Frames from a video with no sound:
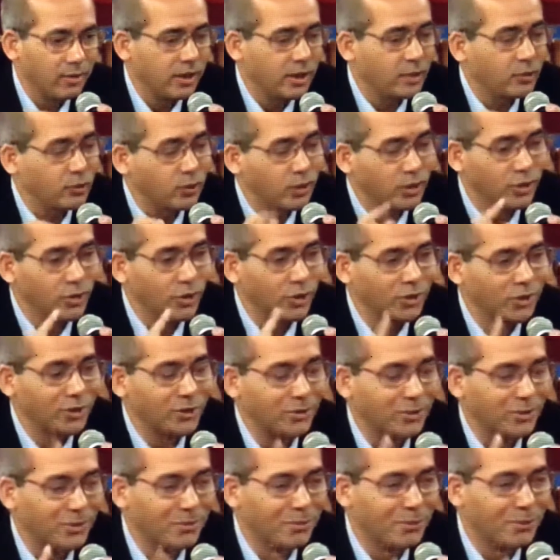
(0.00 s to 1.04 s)
actually not
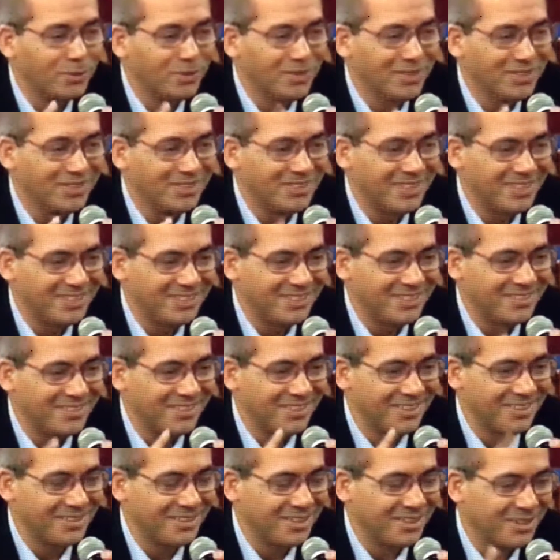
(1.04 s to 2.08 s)
the emotional intelligence,
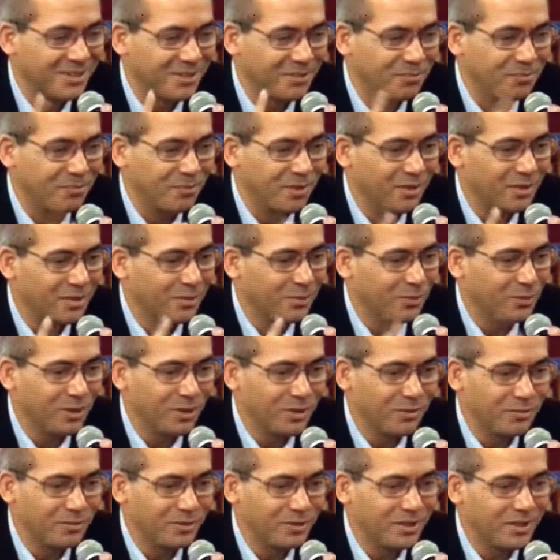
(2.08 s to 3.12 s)
it's
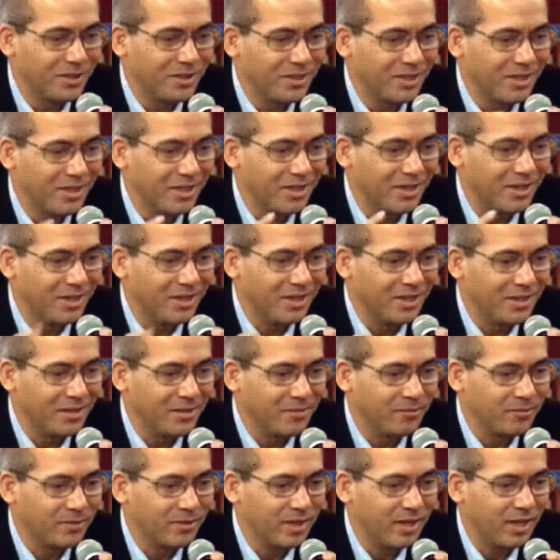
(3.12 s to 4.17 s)
one of the,
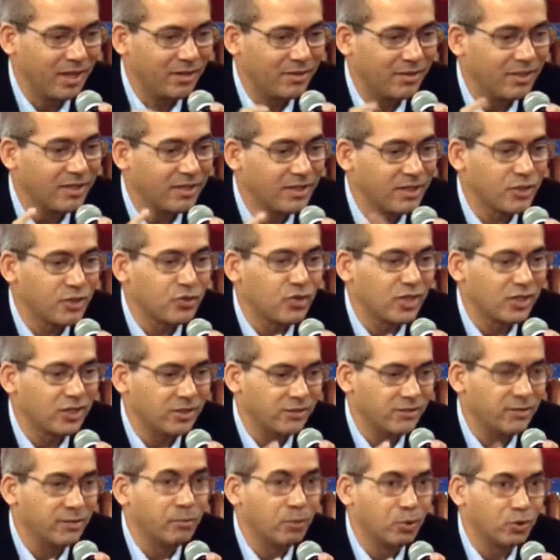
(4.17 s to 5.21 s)
I think,
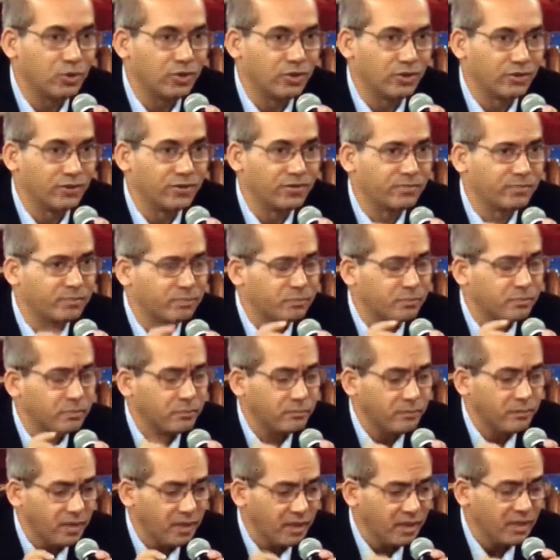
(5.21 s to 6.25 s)
destructive emotions.
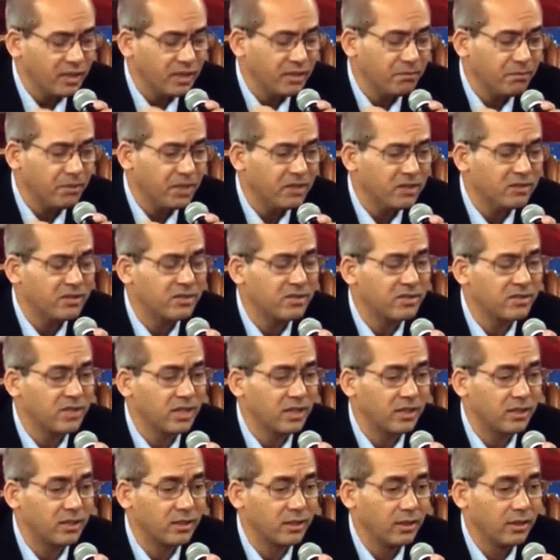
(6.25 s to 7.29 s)
He mentions
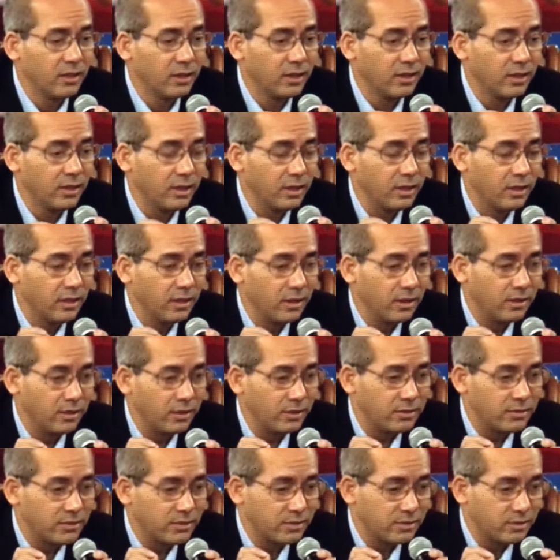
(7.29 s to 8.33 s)
that
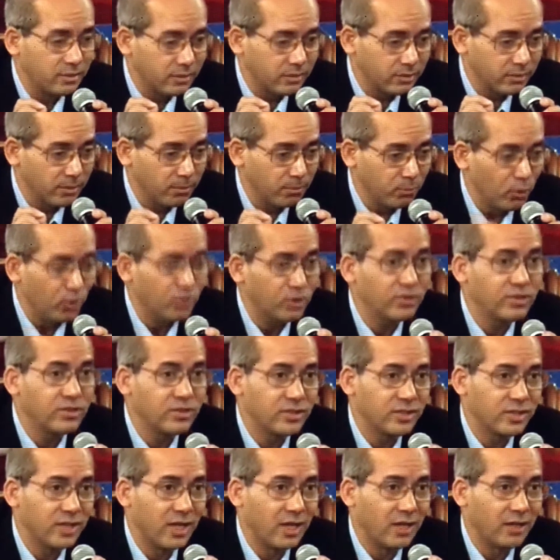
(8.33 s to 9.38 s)
the
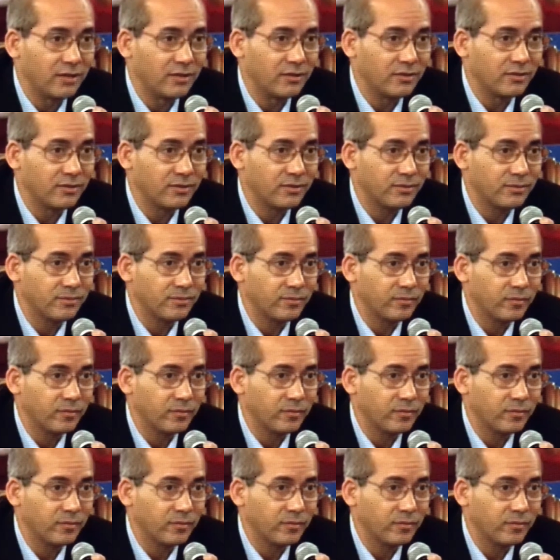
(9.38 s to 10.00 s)
modern science,